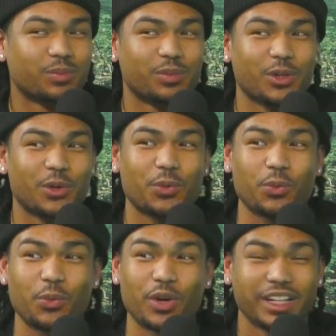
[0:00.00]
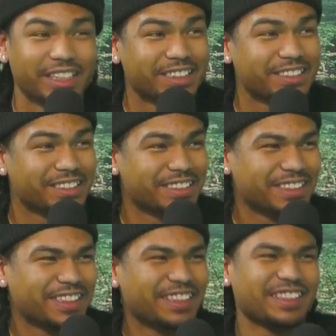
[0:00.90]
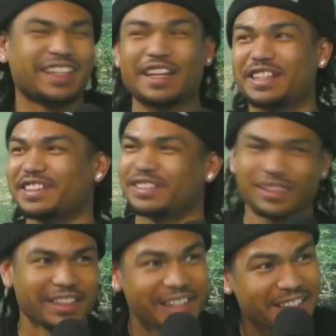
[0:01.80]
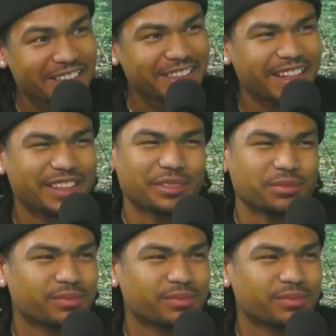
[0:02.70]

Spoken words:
bro, what? Like, Nicci, like...